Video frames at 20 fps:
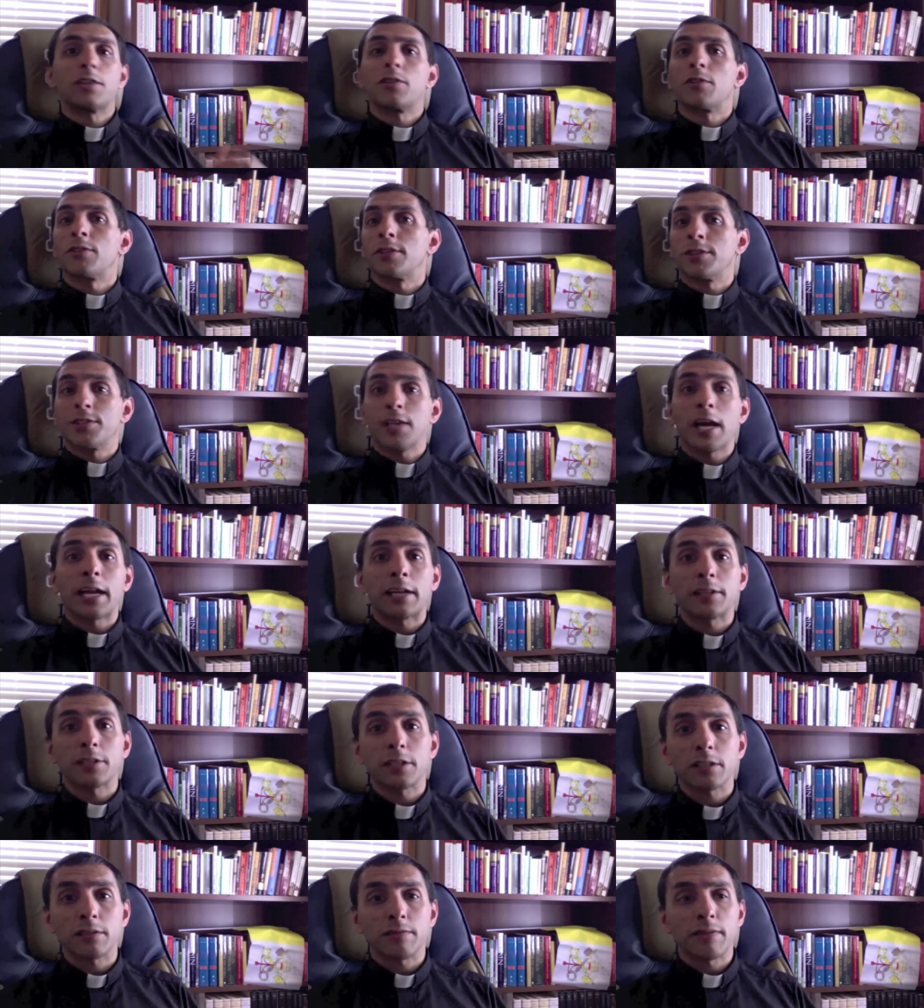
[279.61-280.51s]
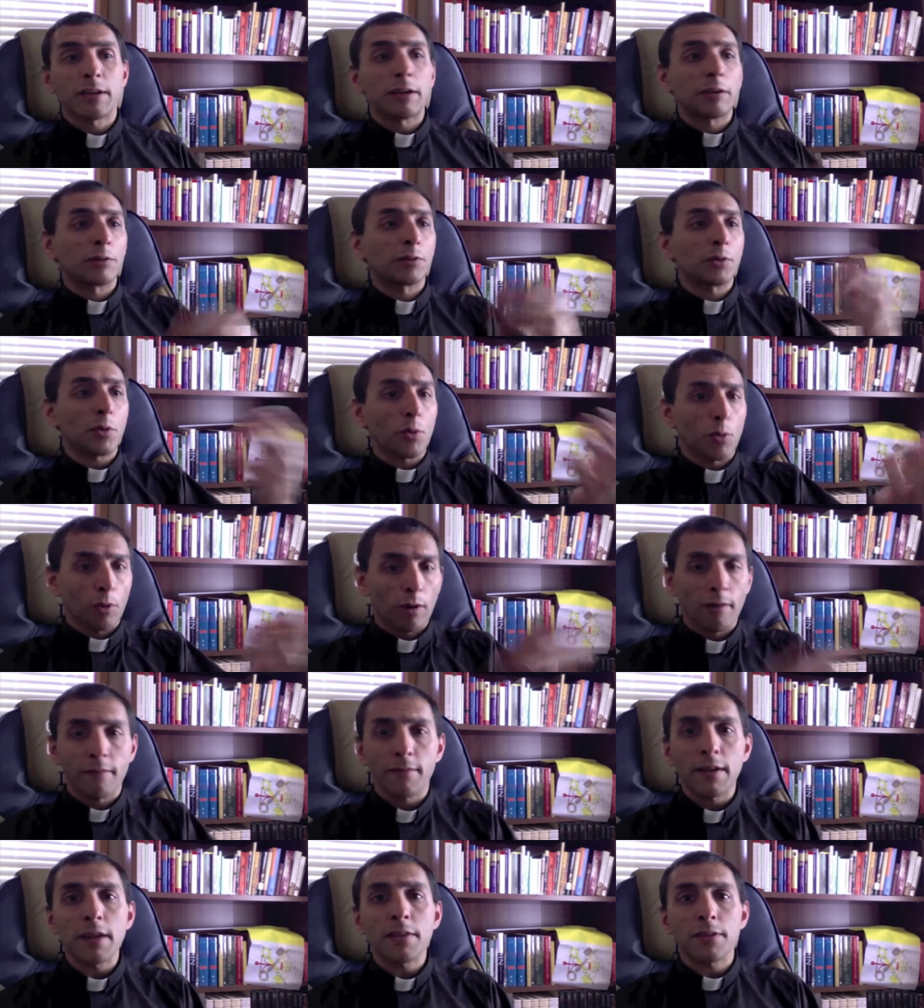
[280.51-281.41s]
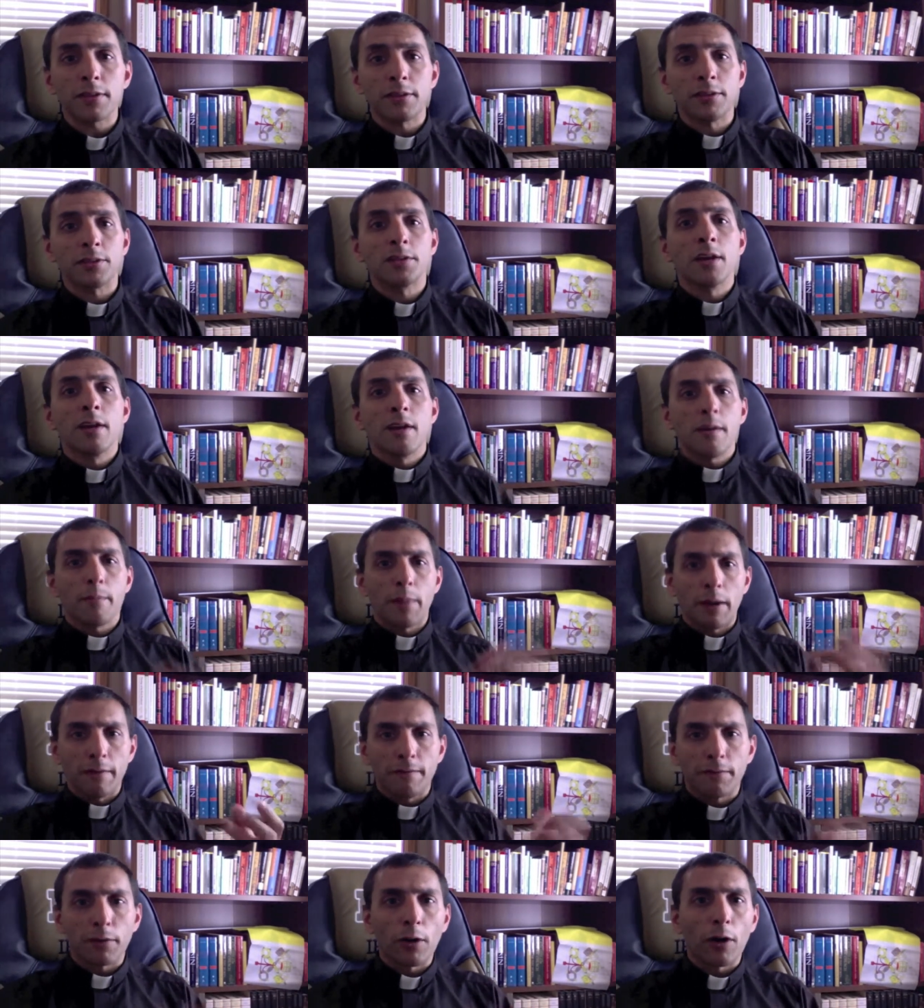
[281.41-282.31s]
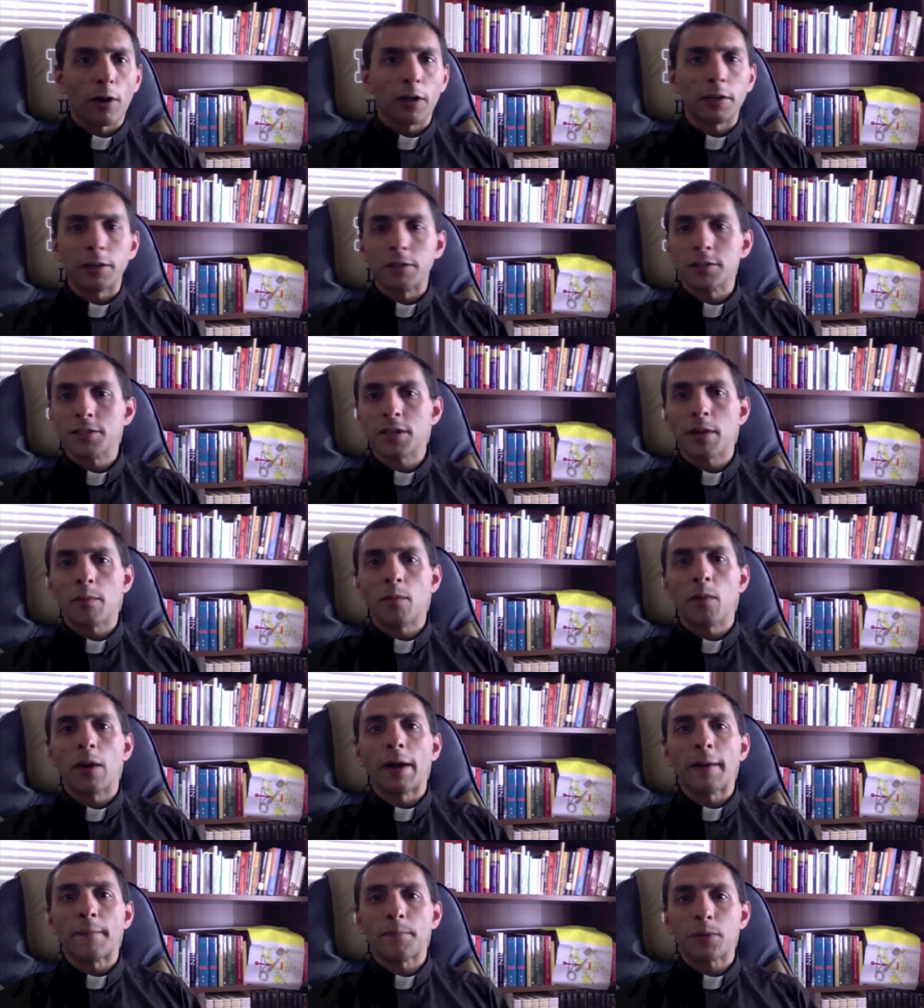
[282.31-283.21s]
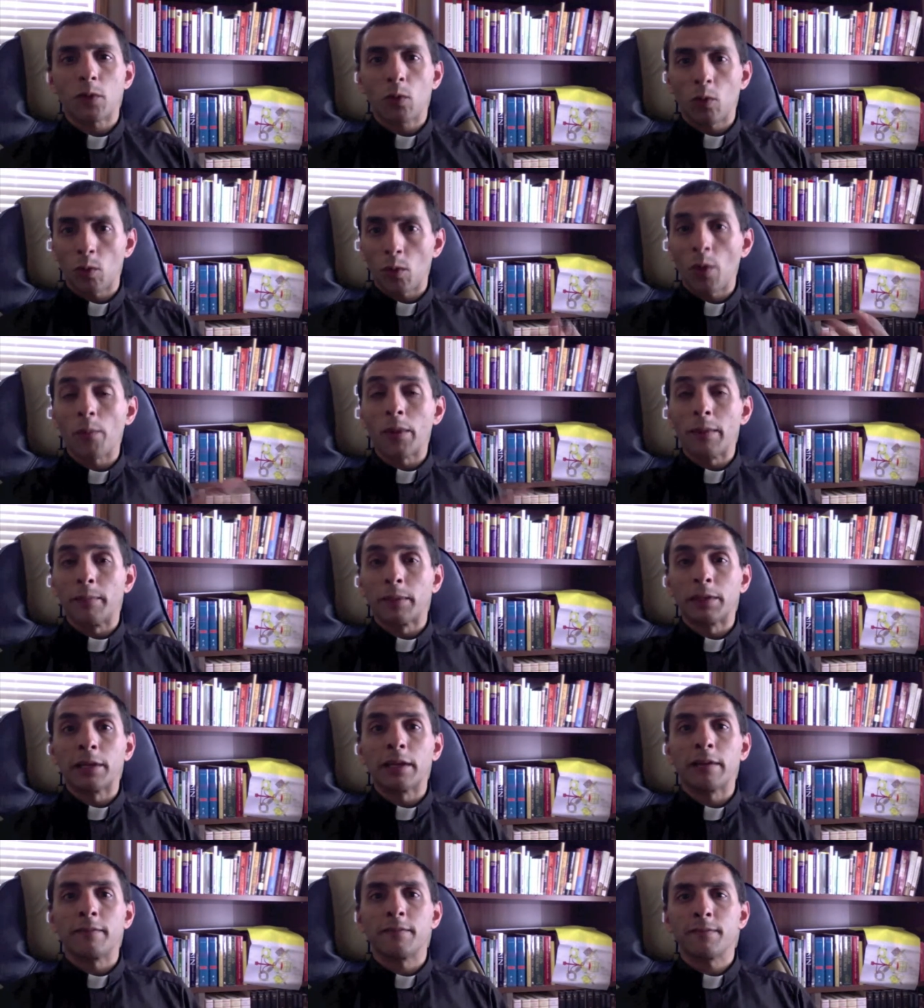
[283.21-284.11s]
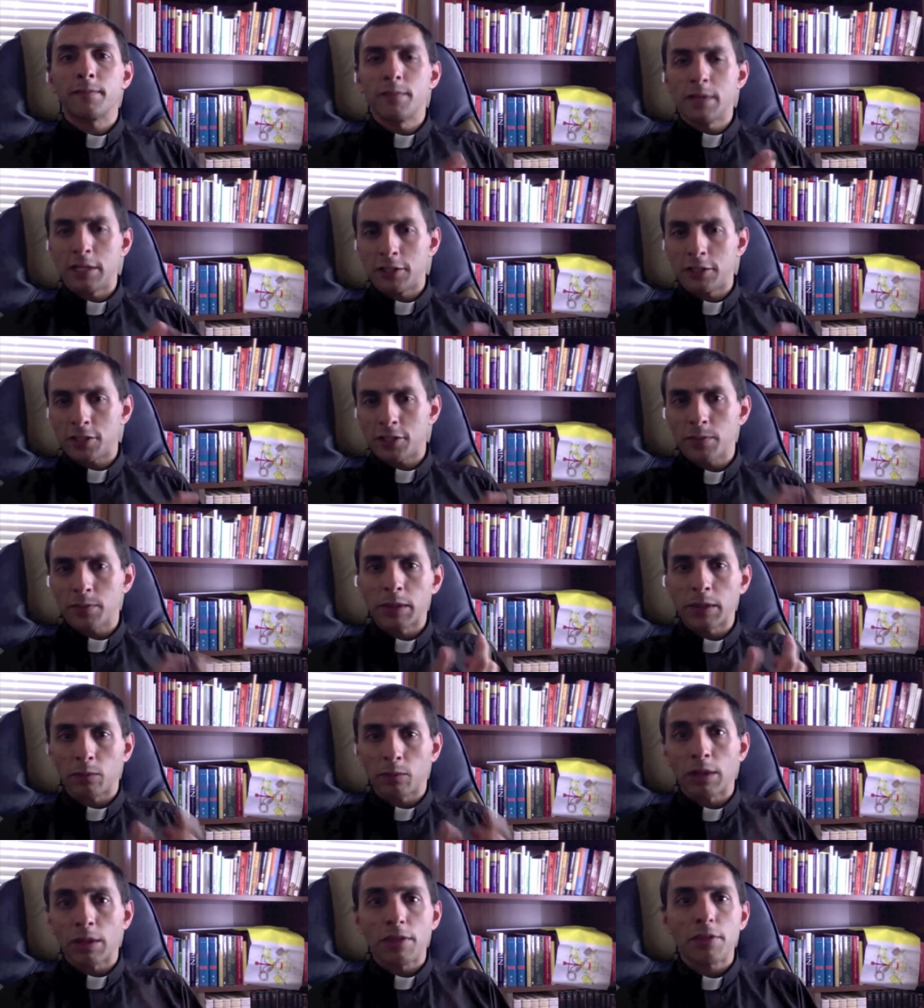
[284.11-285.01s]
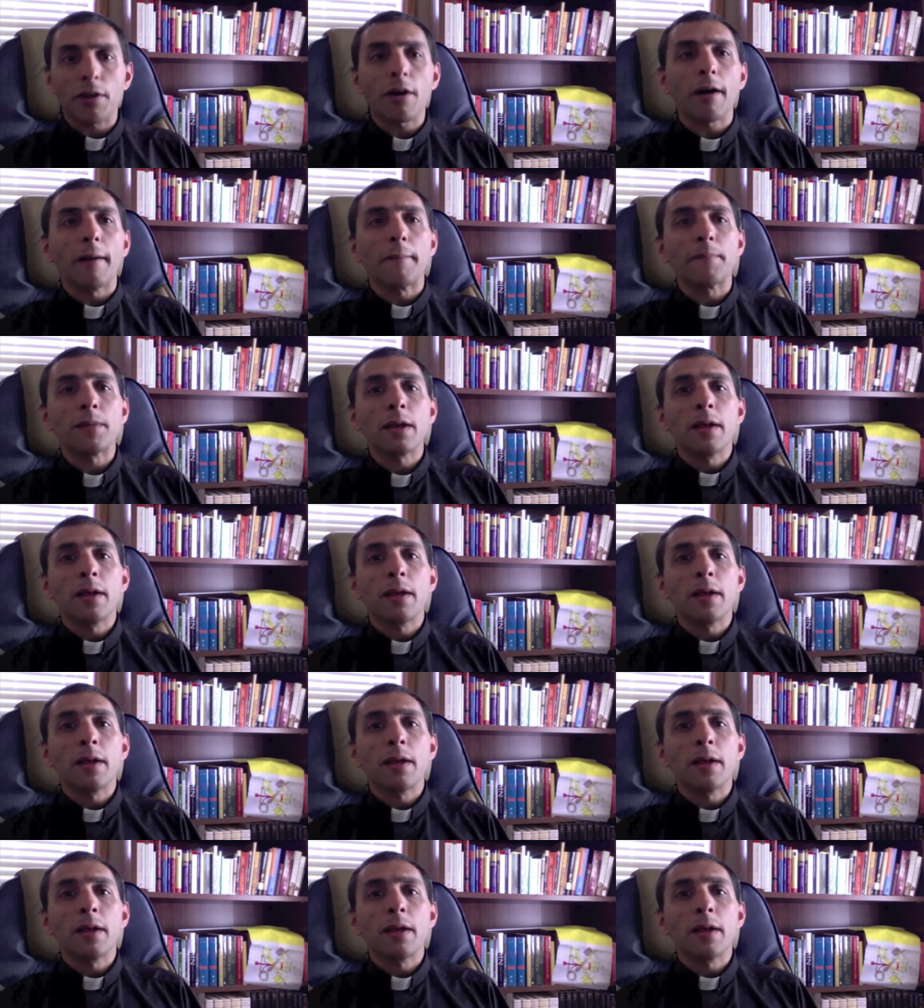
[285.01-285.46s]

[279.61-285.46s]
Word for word: Either the science has failed or our faith has been flawed in some way, or what we believe needs to be rethought.